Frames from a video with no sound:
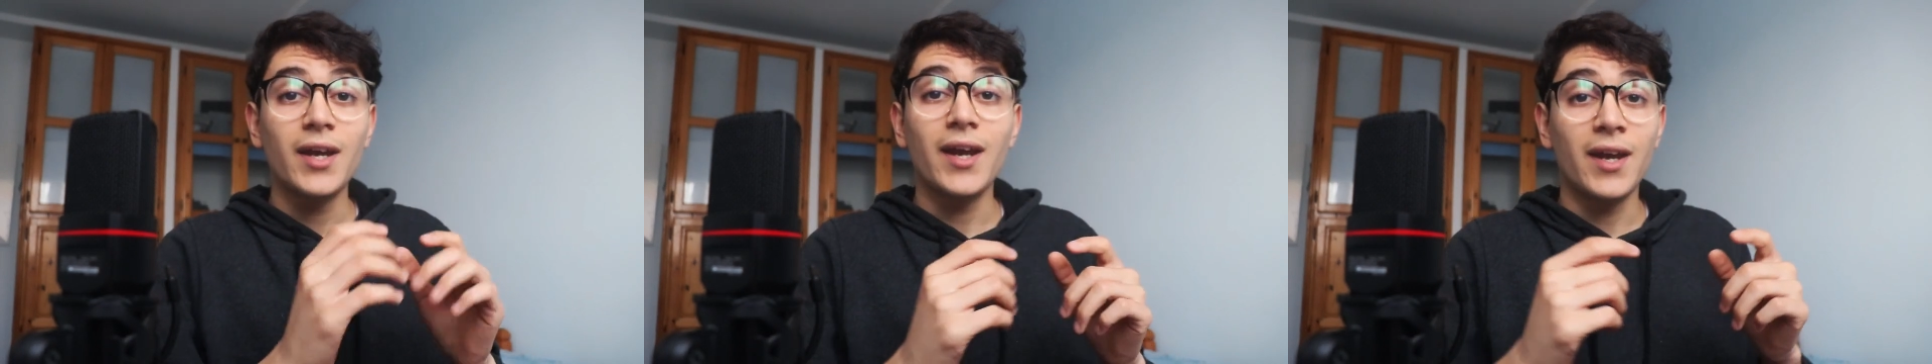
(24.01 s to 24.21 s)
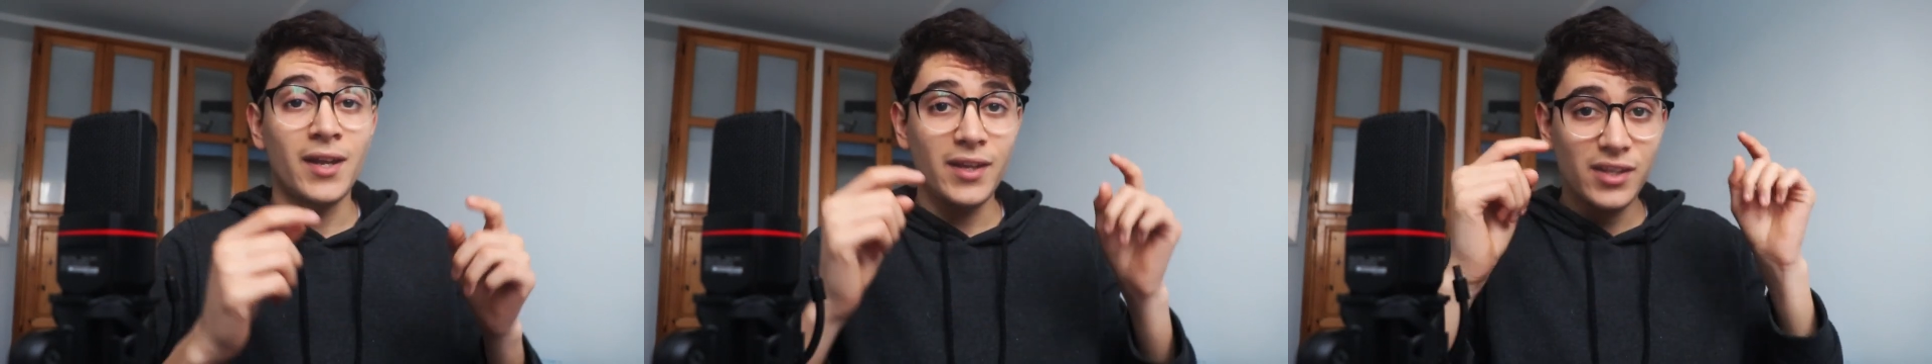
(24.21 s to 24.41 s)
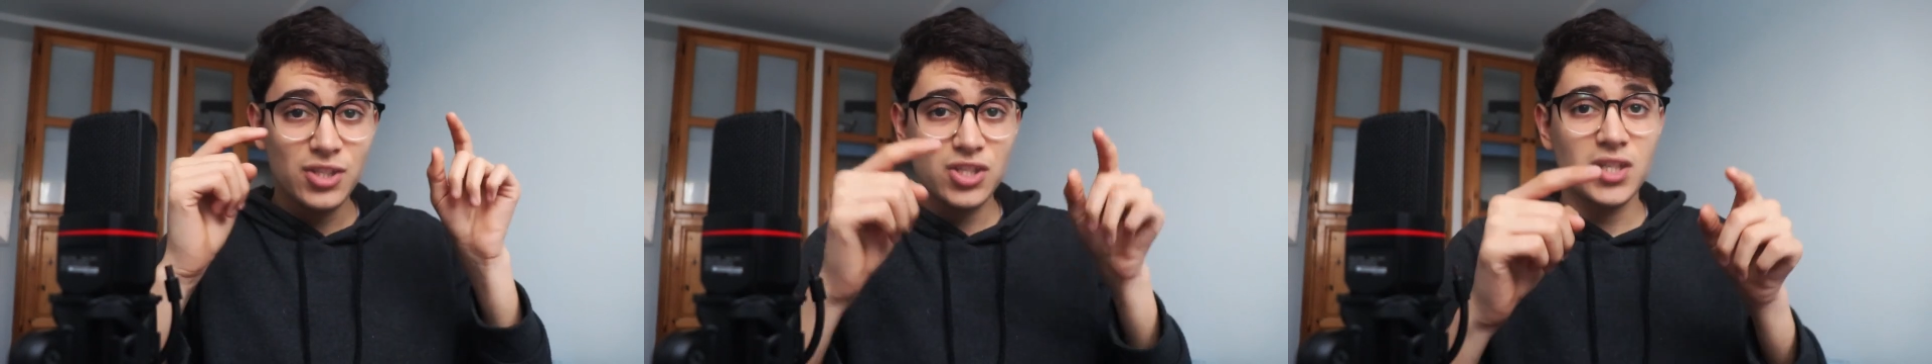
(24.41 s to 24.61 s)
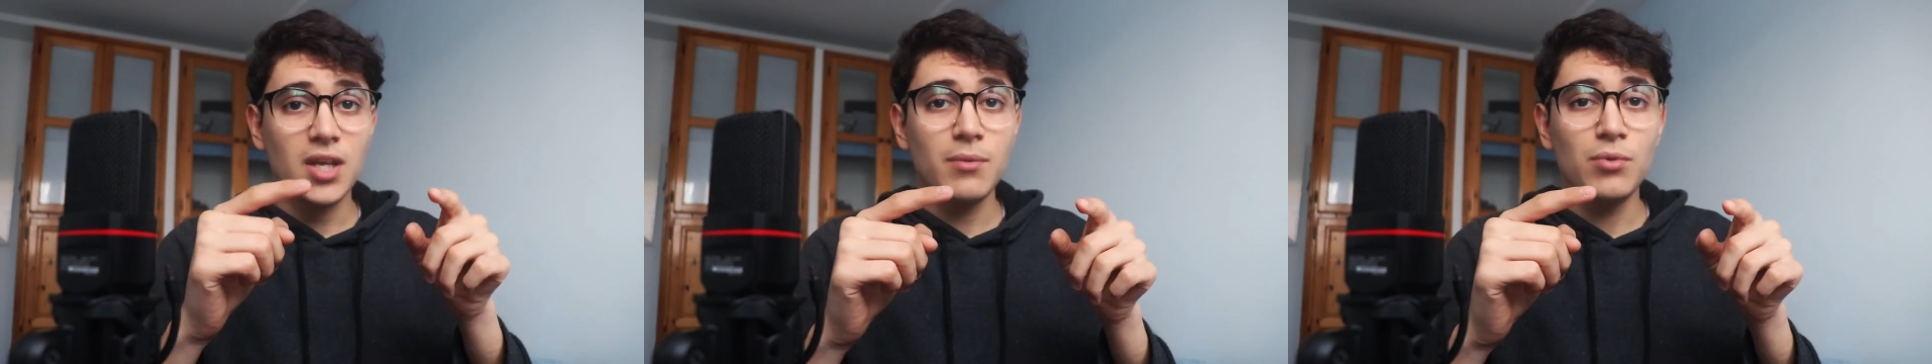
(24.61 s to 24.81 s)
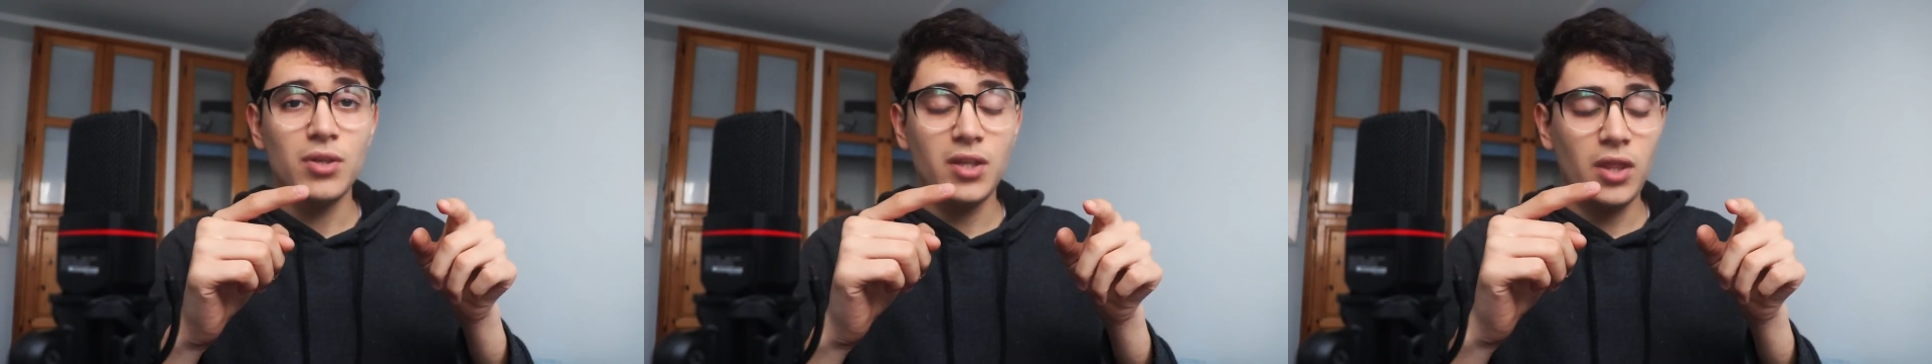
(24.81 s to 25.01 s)
and each
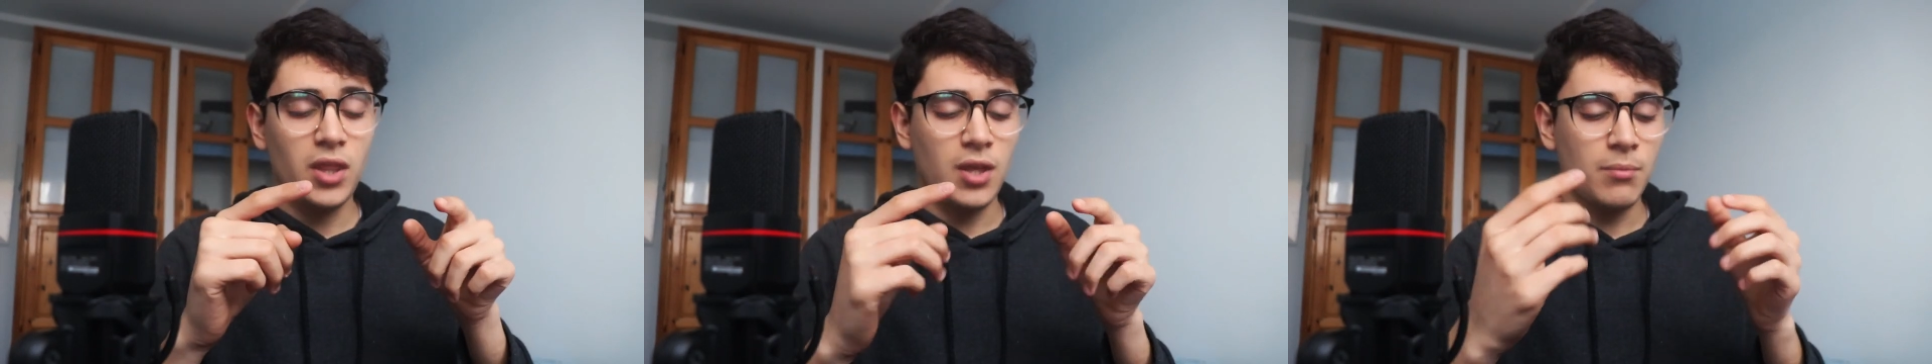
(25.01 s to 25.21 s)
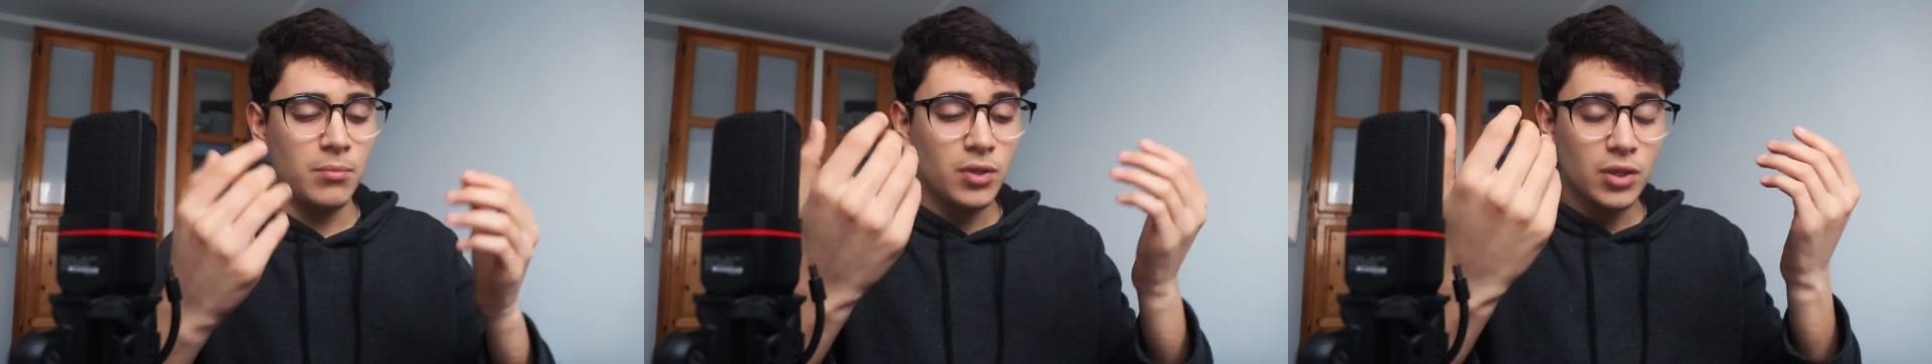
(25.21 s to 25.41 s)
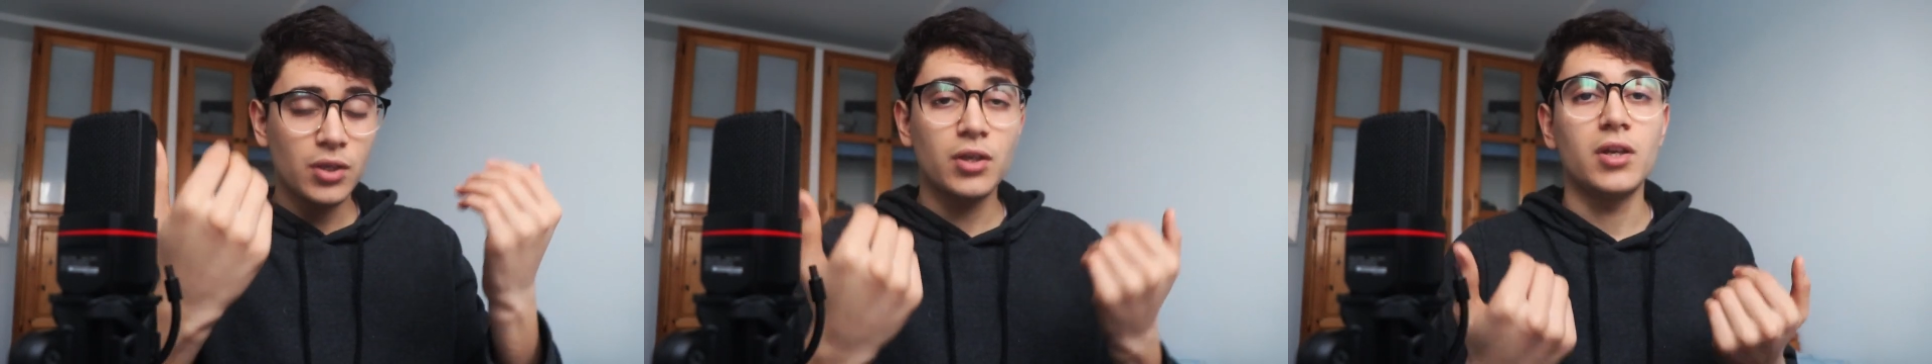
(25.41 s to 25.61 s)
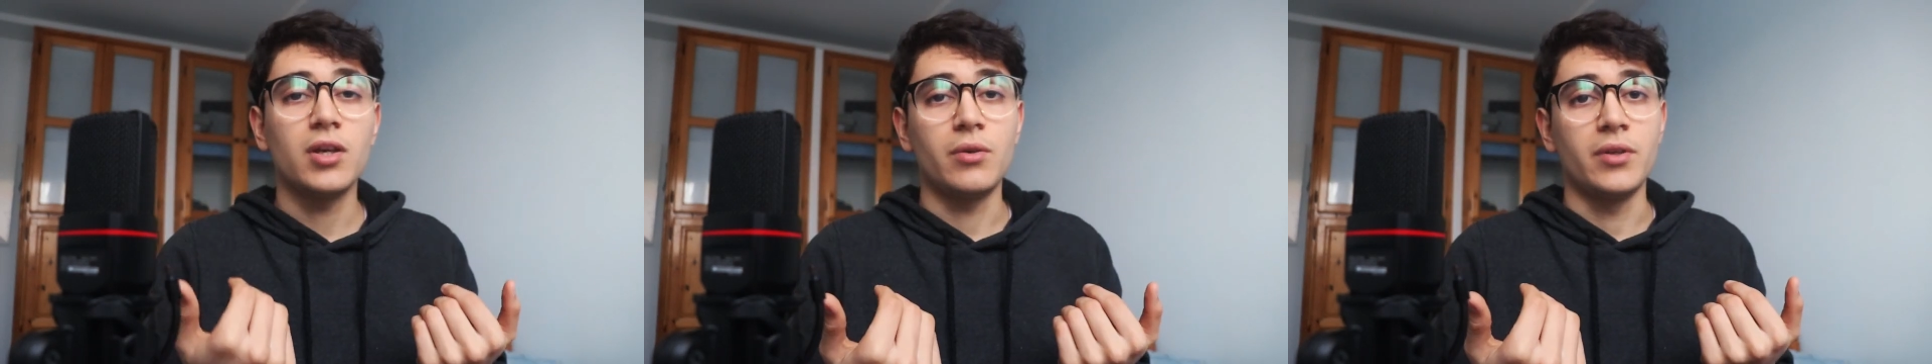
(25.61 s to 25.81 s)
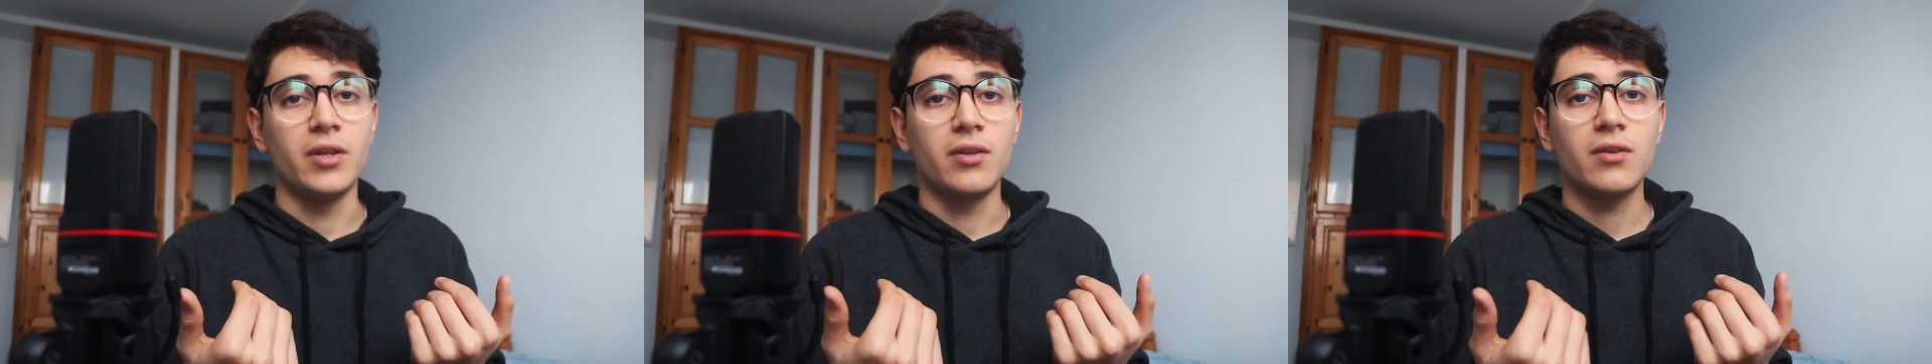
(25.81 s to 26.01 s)
time you need them,
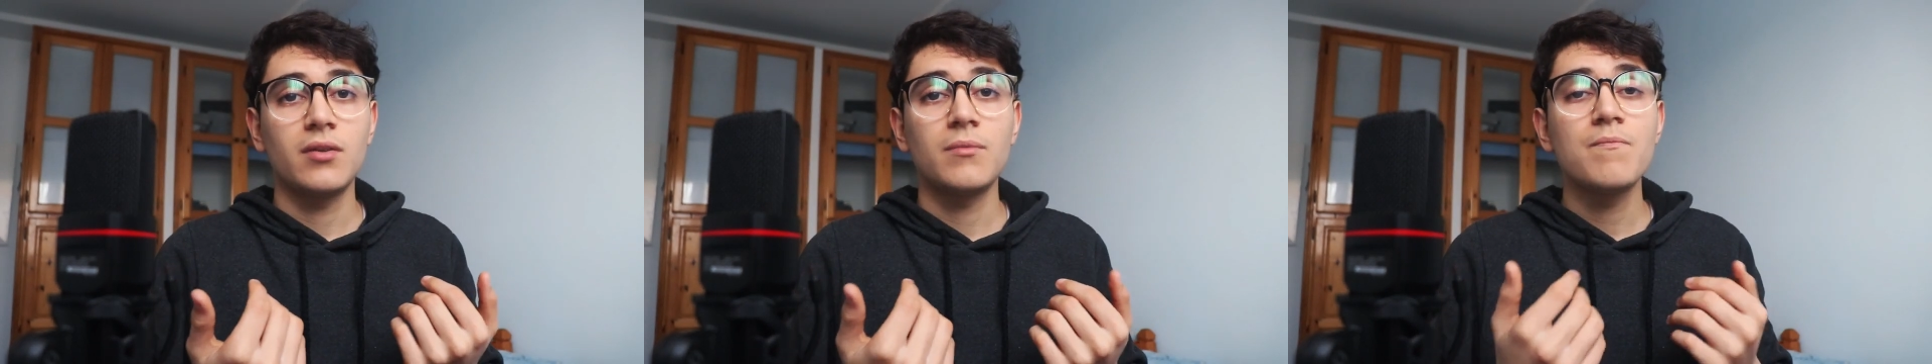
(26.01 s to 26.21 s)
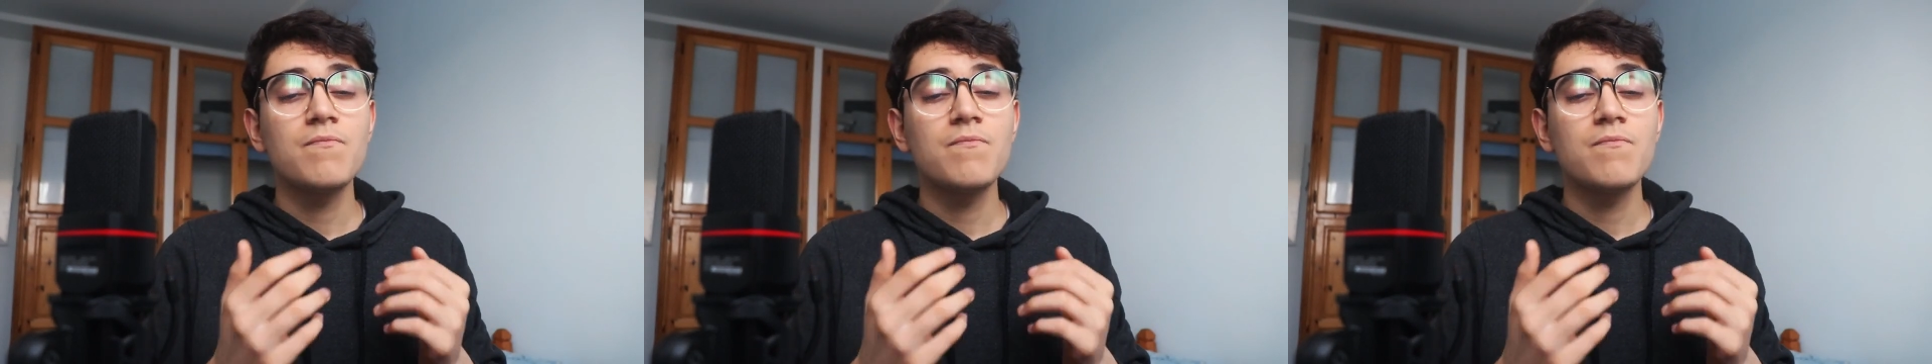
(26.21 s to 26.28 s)
clone it?